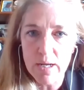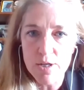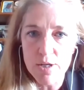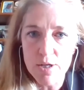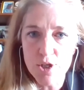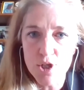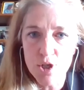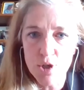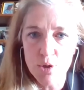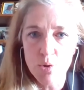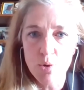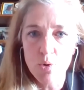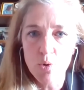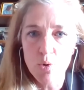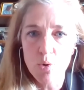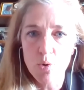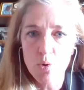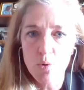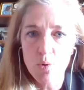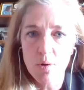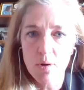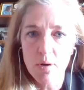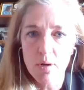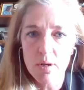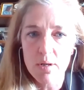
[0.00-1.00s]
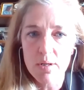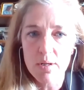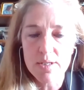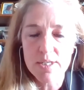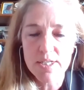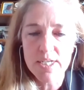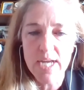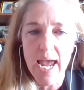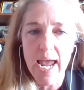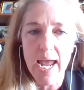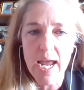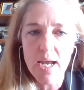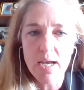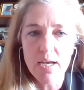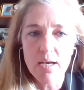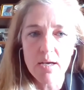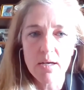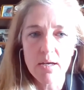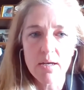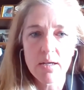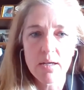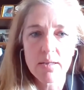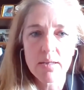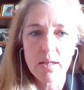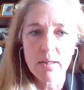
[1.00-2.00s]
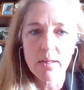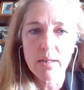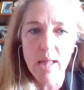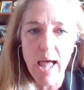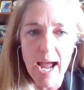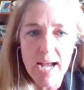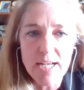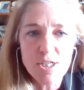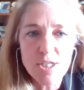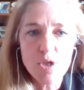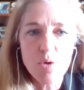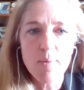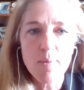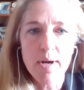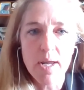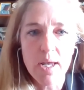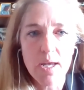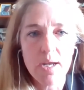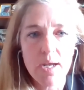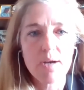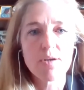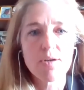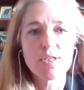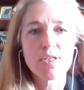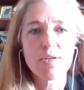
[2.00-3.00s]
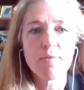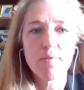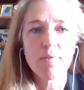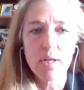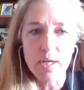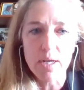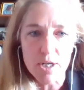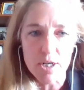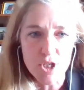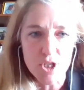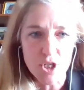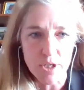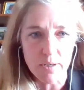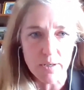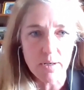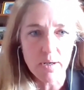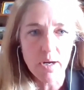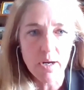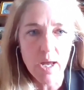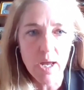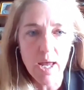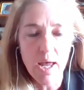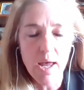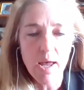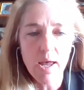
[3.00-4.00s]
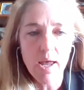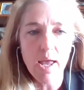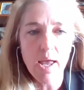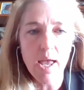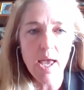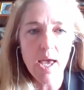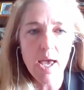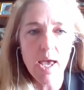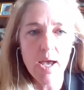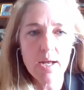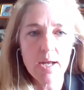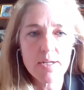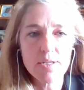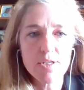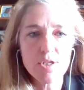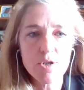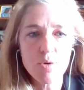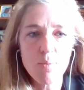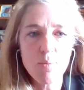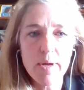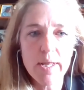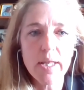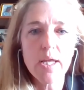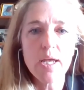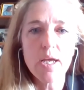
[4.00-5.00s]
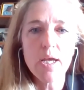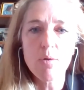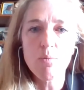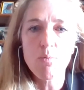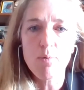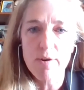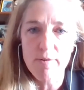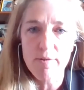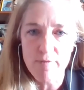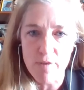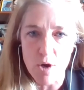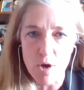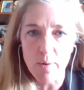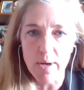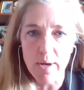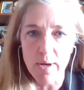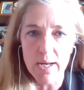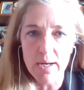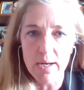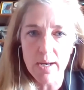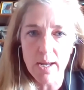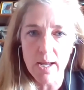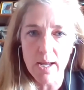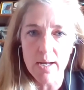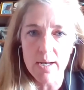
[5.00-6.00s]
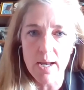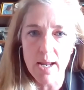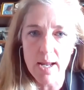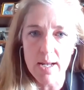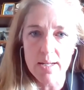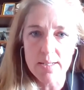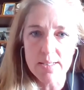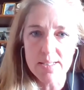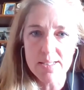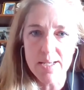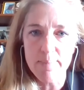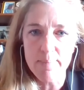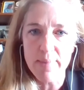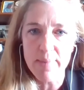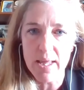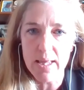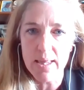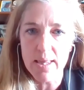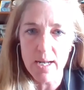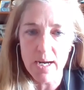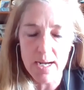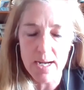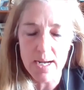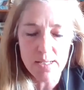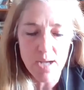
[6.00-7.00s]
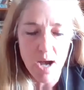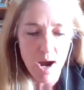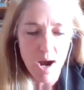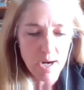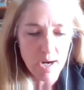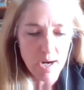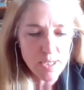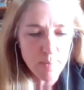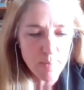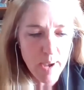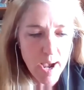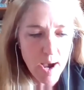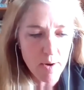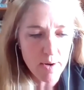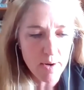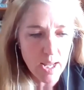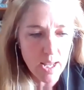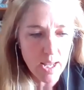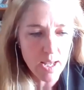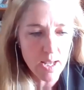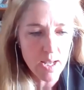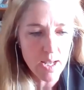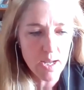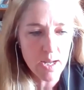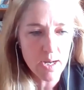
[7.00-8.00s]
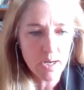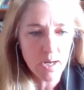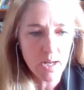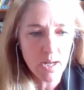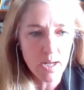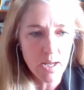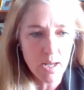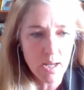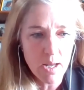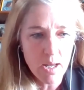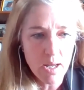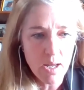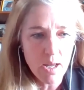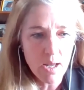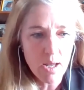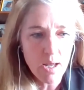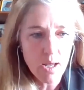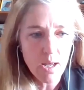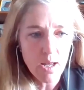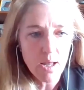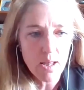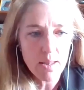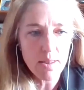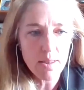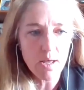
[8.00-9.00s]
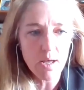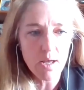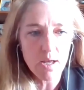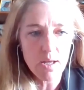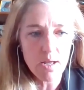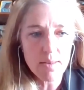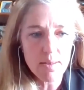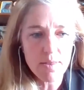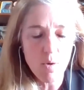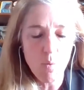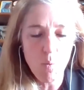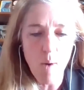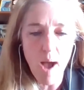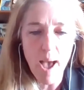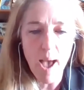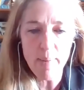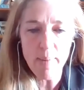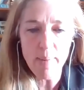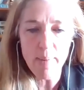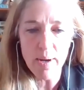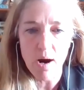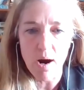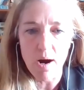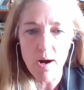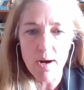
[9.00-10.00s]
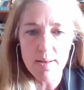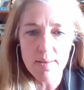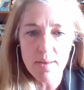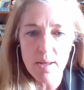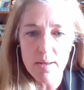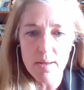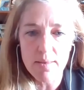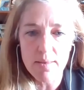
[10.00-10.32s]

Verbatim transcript: to take the last 20 years of literature and to really review it. And, and something that I talked about in the, the webinar and the,